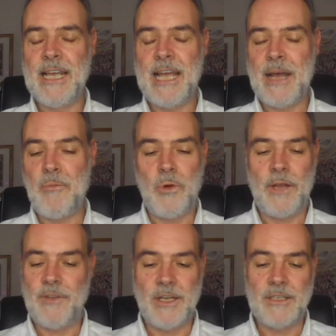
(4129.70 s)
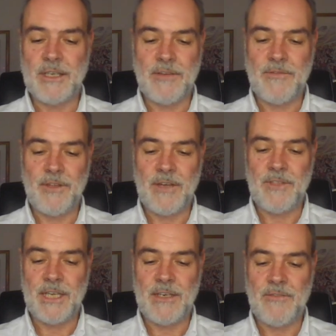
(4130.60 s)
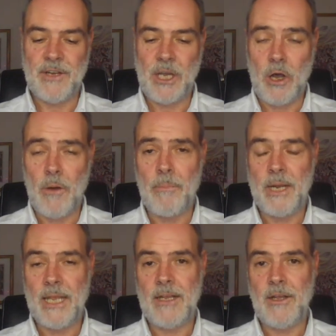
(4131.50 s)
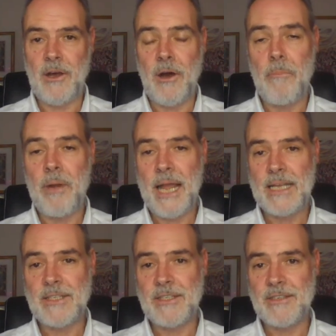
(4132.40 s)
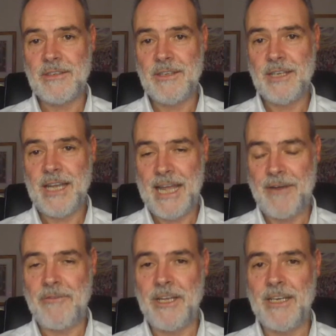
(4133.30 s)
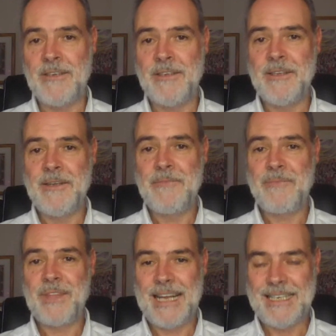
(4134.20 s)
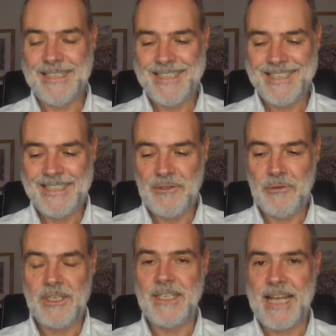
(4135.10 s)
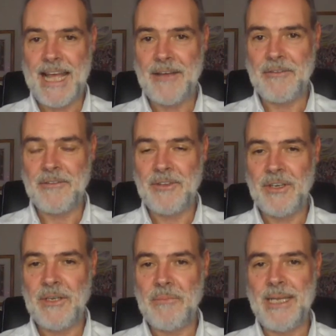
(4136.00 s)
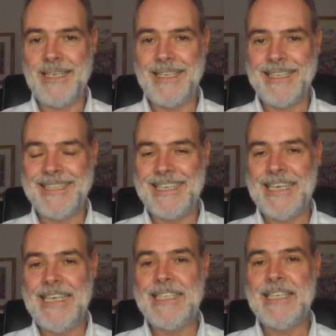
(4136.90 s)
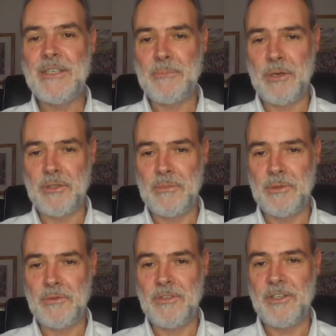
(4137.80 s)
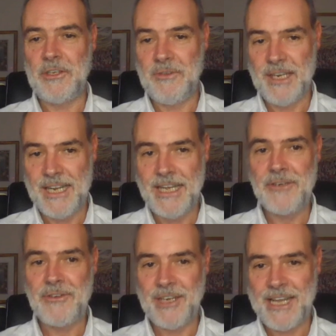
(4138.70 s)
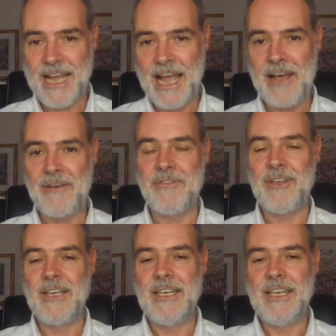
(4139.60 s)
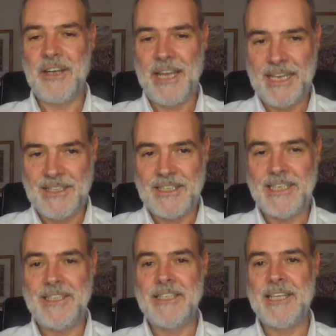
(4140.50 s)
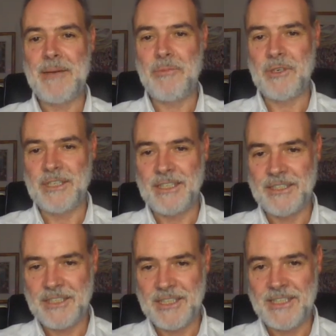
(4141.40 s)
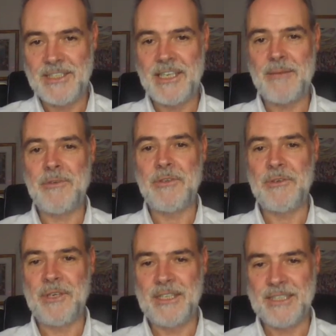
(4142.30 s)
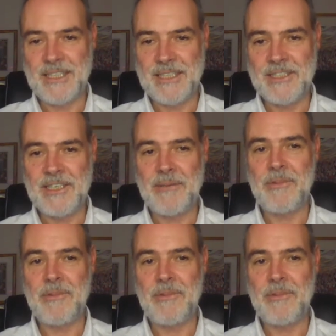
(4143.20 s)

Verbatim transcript: And what I've done is I've, I've taken a very complex, complex area mm. and distilled it down and made it as easy as possible so that you literally have, okay, here's an easy step one, here's an easy step two, here's an easy step